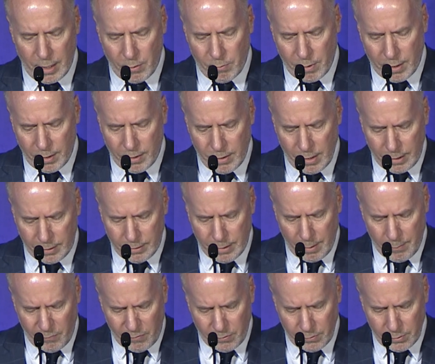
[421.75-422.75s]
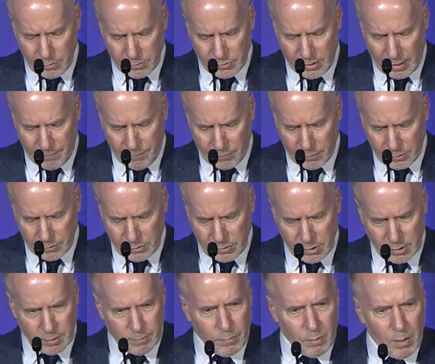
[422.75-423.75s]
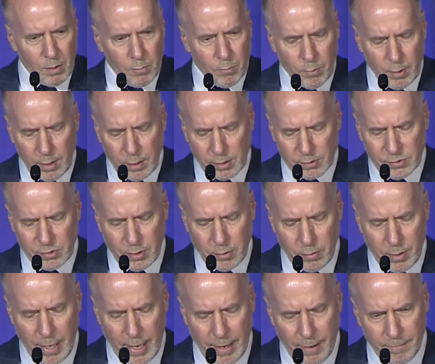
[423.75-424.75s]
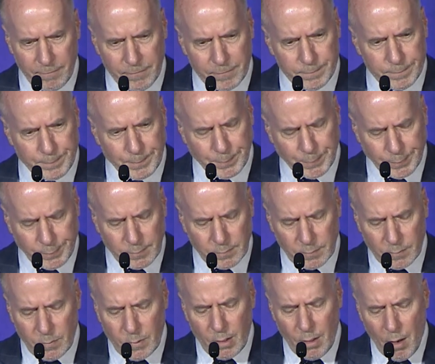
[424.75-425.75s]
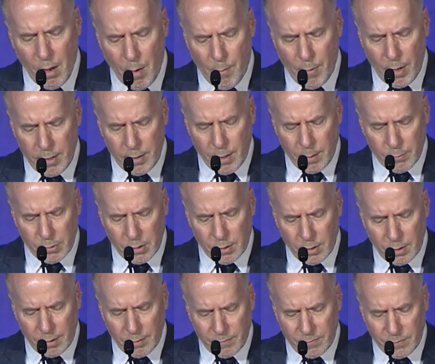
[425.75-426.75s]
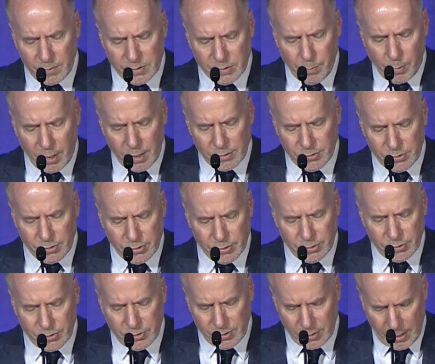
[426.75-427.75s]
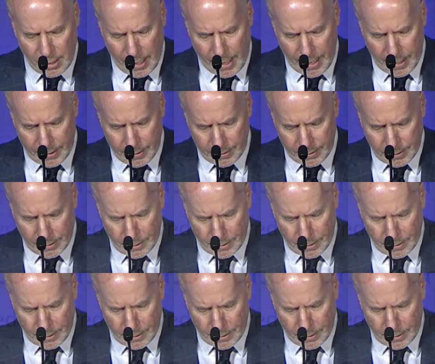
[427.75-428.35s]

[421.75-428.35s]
want to thank them for those efforts. We also have a number of sponsors and